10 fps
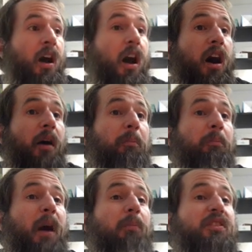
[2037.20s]

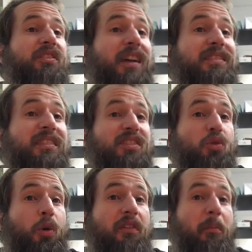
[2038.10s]
Publicizing the
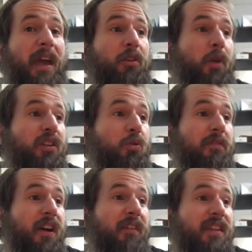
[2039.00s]
story of a man who ate
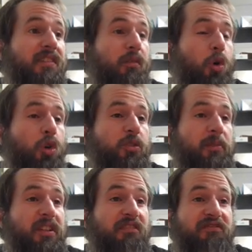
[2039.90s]
25 eggs a day will
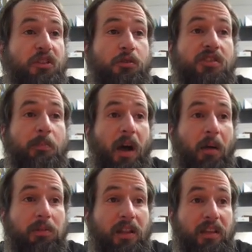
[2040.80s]
ultimately confuse the
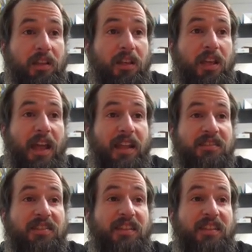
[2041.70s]
public and